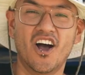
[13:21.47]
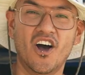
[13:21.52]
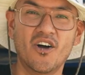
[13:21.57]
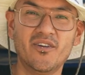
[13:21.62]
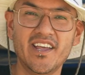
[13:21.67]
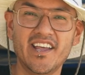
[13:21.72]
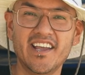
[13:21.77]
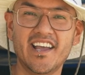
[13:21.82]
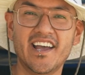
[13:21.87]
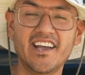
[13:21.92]

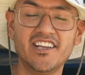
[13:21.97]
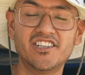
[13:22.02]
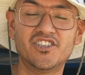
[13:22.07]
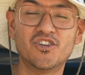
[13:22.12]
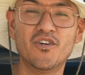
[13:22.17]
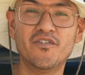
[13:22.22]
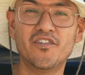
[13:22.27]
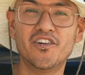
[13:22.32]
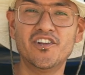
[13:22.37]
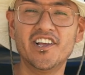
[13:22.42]
Okay guys, so
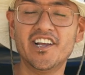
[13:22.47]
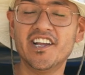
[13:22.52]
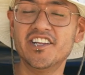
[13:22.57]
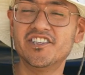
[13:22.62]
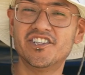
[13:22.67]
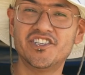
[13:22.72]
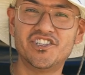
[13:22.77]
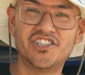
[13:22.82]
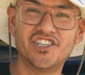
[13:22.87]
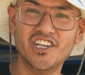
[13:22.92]
if you're looking
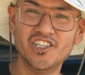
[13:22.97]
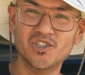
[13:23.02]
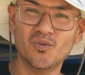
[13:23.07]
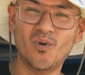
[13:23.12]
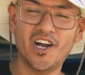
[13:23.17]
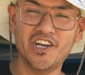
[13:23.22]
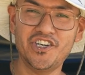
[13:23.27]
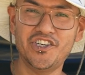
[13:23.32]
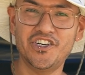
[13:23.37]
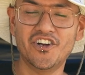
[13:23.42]
to just
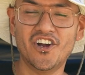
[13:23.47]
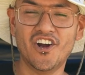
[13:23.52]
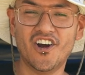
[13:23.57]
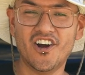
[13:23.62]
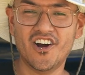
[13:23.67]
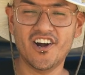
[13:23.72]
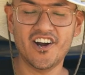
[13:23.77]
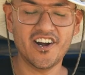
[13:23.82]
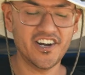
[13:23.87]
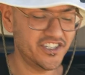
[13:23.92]
wash your
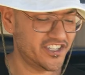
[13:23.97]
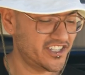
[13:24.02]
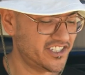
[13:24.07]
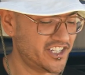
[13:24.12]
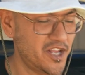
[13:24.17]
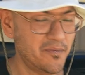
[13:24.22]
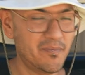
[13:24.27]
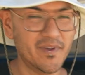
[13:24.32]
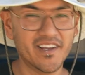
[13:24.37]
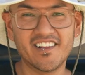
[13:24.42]
car and just
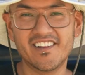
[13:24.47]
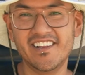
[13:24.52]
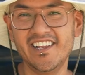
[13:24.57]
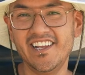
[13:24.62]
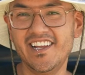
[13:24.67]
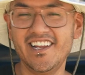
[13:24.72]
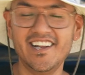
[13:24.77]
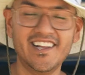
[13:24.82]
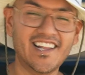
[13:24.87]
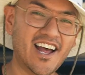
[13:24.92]
keep it
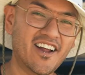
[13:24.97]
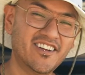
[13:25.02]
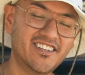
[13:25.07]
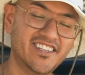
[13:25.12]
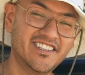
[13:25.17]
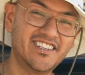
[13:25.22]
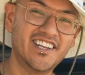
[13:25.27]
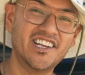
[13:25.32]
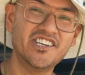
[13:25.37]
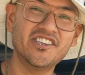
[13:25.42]
clean, that is
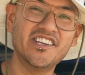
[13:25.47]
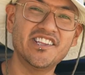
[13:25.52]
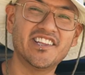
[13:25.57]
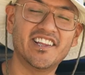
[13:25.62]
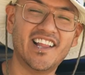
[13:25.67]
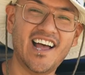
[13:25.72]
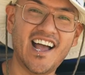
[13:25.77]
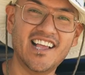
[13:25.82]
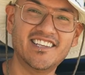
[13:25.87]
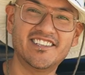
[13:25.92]
essentially the
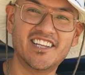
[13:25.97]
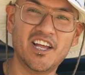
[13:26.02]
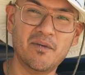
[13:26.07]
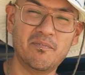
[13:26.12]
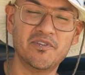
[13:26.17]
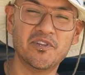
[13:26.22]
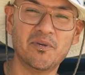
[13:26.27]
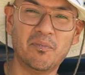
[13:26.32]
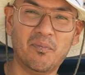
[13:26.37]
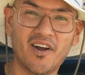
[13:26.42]
last step
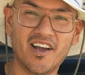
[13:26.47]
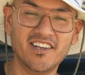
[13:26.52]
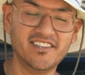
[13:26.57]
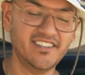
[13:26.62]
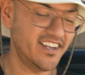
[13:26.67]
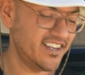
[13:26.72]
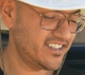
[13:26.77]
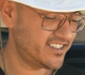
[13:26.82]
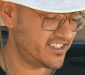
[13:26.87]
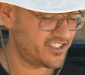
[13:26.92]
in the
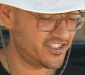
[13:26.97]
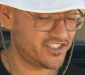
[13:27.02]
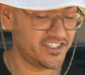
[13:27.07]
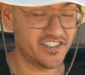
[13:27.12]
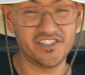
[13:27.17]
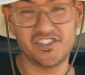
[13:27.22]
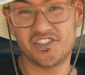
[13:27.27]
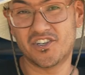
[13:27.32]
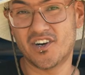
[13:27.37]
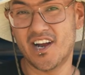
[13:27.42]
process, is
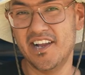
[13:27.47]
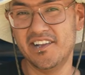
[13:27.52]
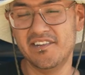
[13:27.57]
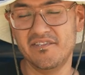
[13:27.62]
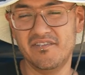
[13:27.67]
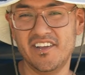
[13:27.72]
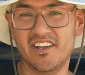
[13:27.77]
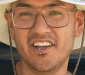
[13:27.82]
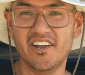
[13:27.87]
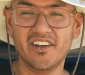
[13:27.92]
just drying the
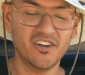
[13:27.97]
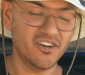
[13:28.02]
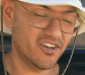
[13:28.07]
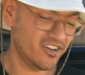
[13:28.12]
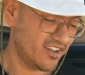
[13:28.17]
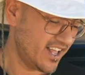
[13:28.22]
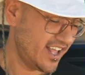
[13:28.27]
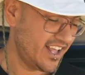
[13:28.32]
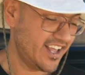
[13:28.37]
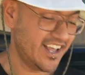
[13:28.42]

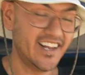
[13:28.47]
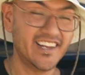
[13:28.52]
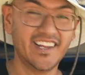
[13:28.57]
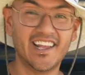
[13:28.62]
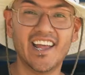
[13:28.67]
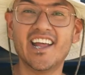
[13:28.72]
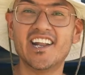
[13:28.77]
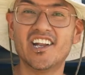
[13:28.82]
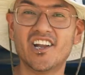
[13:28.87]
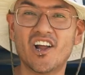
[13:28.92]
vehicle and
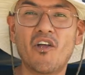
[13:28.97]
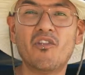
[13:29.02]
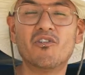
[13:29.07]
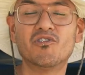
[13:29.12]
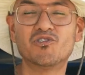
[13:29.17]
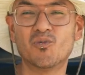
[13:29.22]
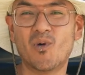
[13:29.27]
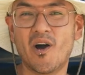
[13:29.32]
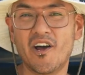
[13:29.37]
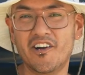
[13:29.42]
getting all
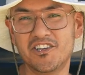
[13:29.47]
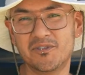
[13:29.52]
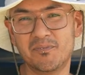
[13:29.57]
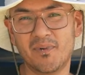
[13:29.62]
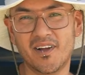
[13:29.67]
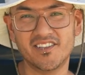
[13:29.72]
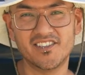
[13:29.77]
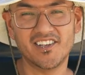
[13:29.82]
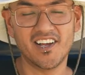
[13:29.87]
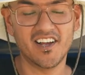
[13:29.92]
those water
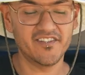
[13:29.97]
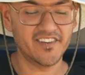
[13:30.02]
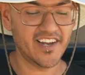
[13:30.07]
spots off.